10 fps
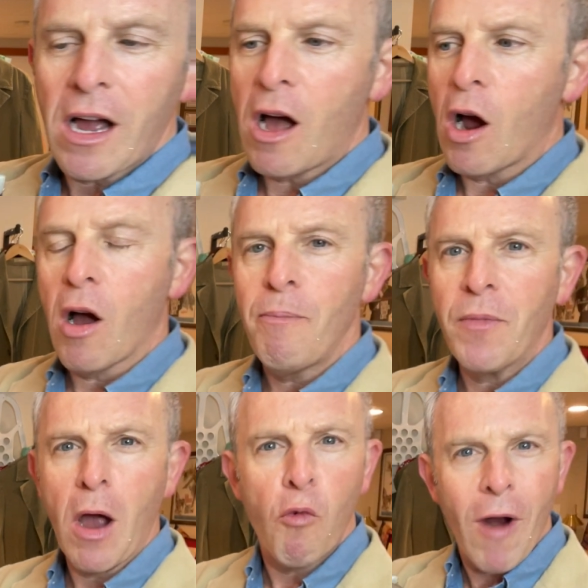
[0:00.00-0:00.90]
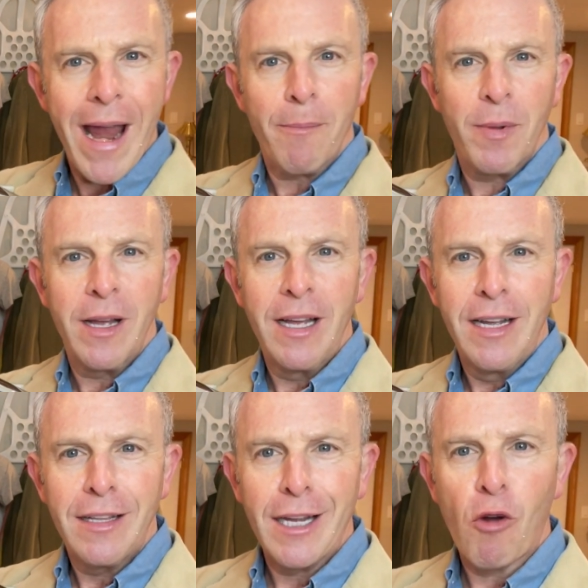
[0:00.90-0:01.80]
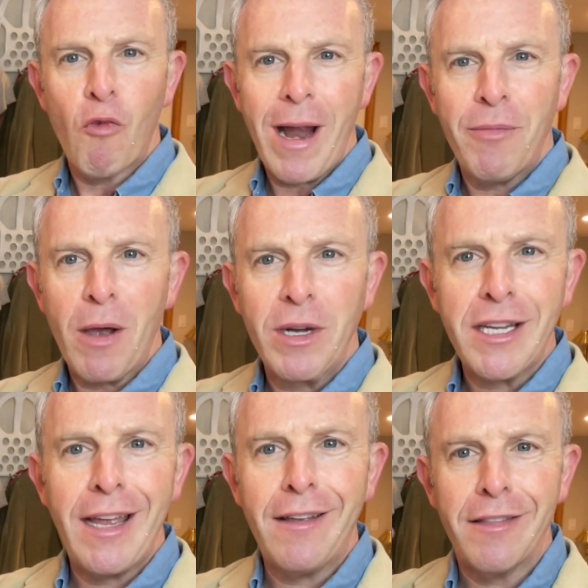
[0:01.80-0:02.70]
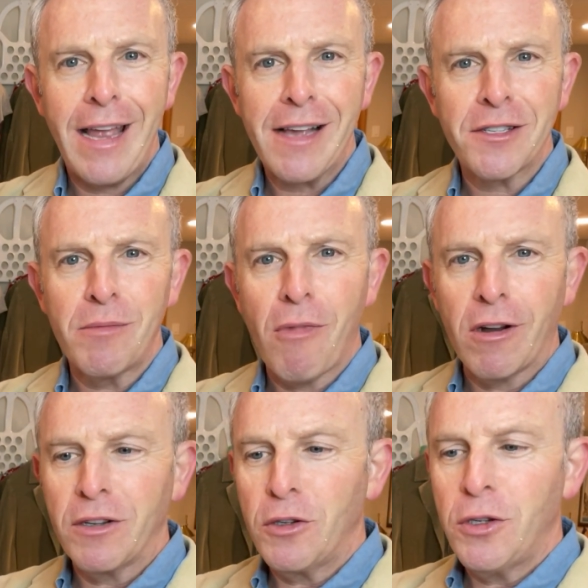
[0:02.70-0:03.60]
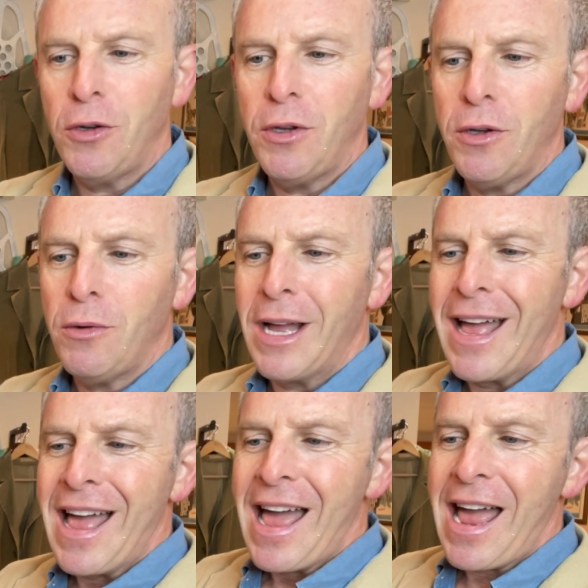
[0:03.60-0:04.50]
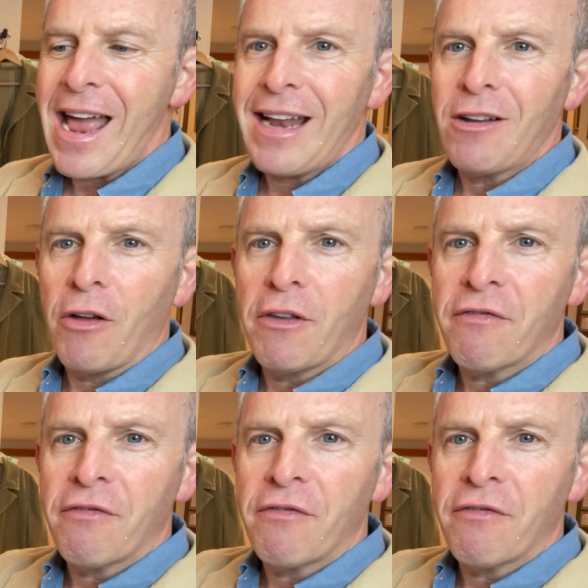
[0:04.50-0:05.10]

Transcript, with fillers: a ramp, like a ramp that would take the Aston Martin to you. And on